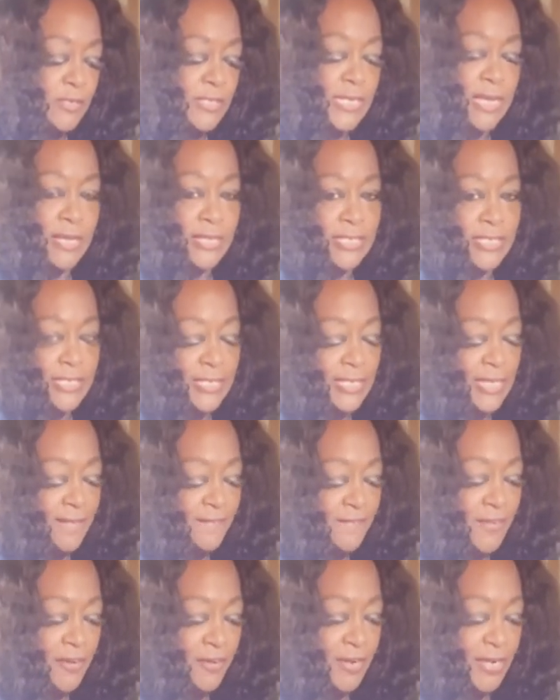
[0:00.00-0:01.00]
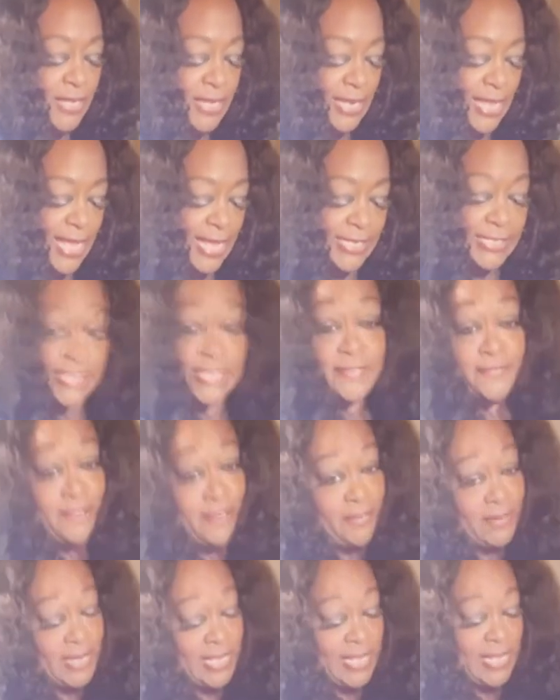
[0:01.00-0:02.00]
Notice how I did that, very classy,
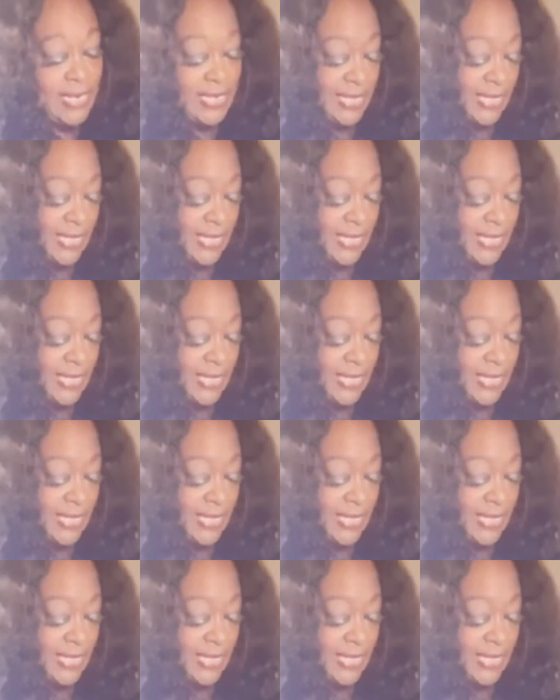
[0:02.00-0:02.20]
very